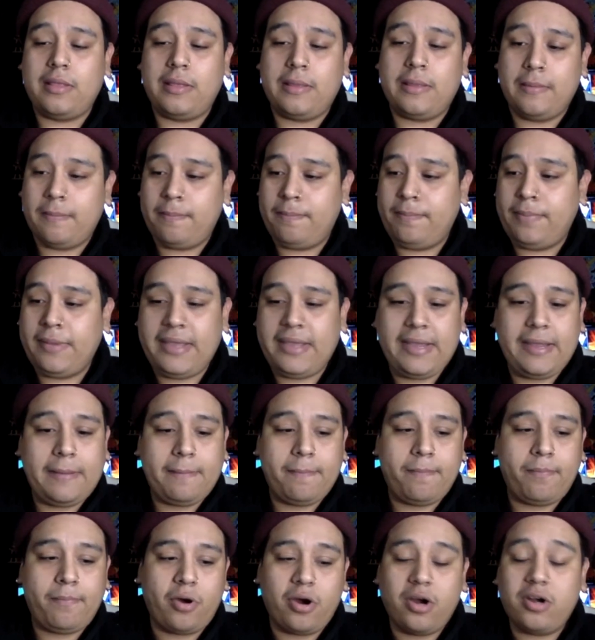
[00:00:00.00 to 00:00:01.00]

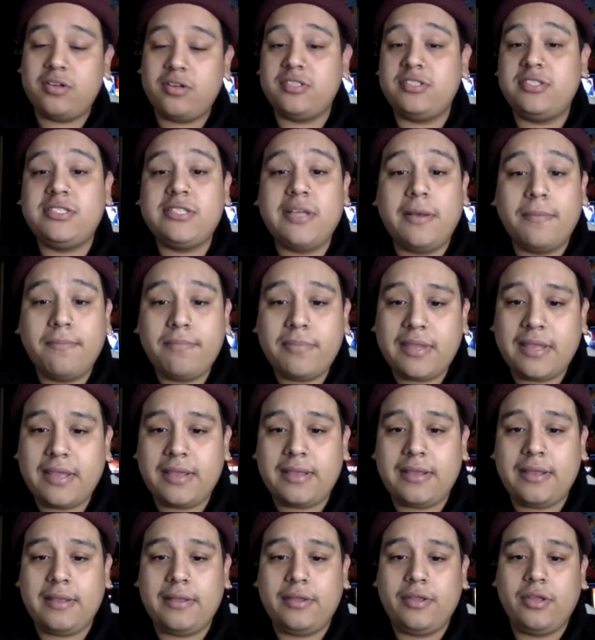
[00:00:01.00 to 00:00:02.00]
being part of
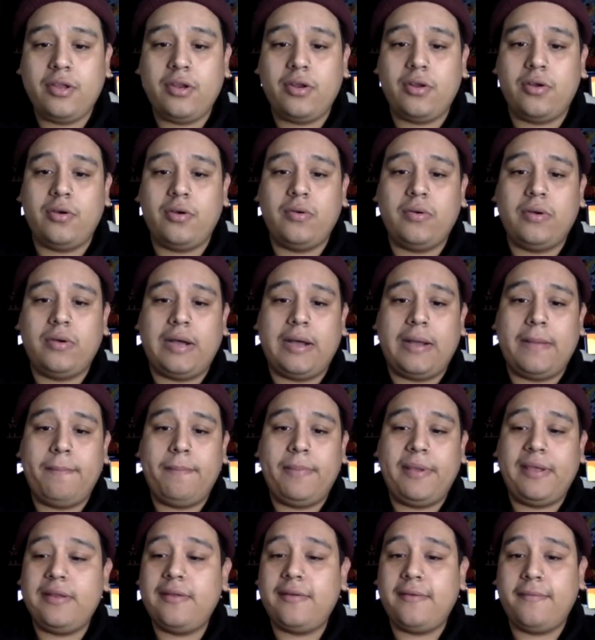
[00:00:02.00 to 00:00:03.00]
something,
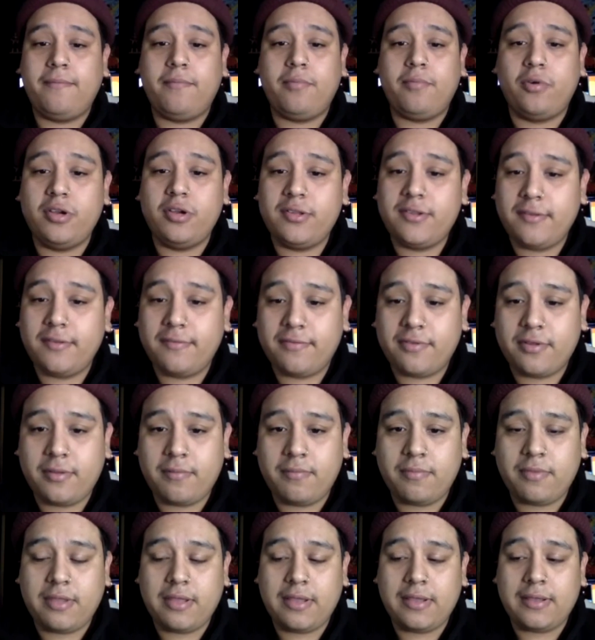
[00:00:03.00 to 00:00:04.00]
being the voice of
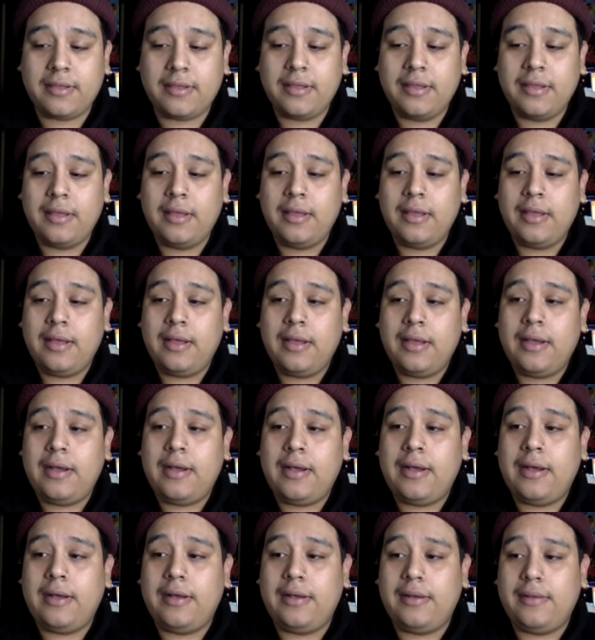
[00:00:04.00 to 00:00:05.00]
something.
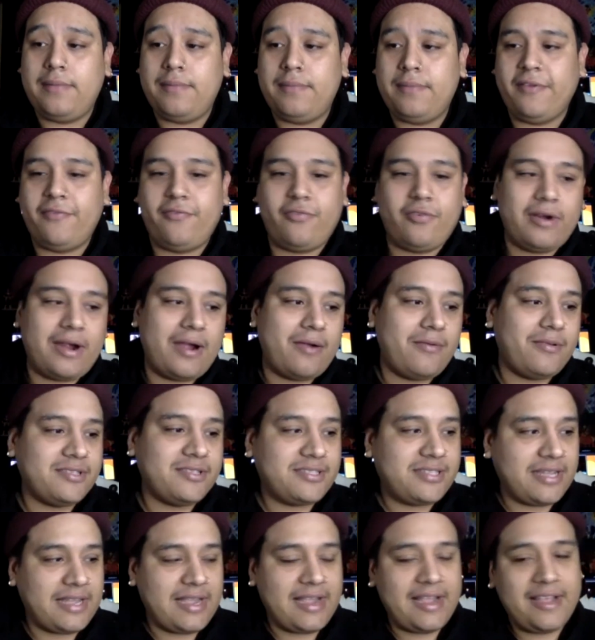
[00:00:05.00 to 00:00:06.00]
Before I was
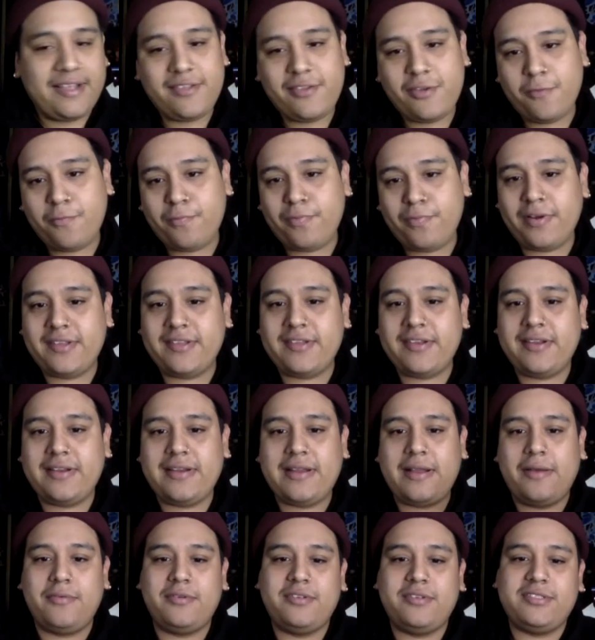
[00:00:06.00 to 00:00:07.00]
the ASU president,
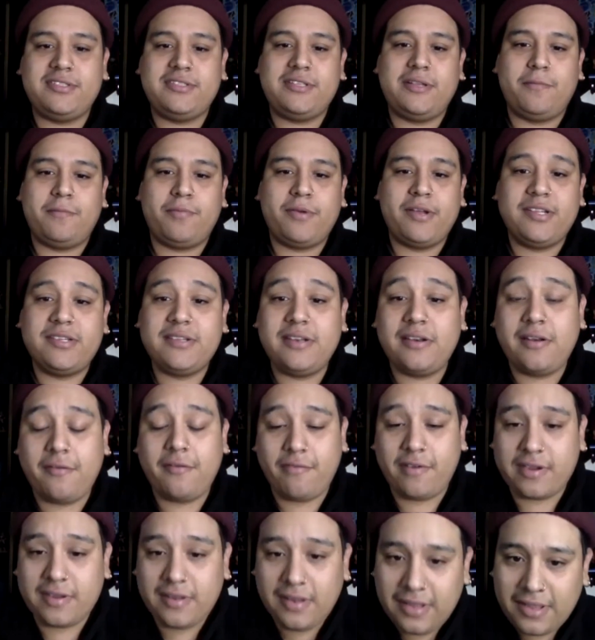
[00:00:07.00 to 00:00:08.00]
I was the president of
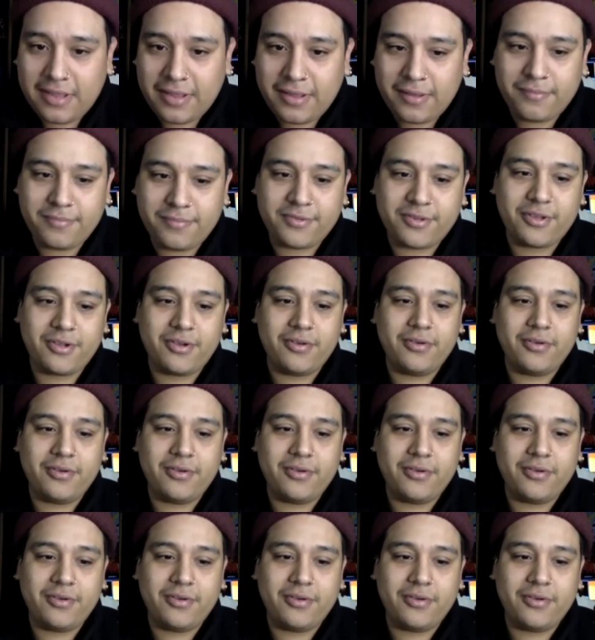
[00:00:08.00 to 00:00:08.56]
a club. So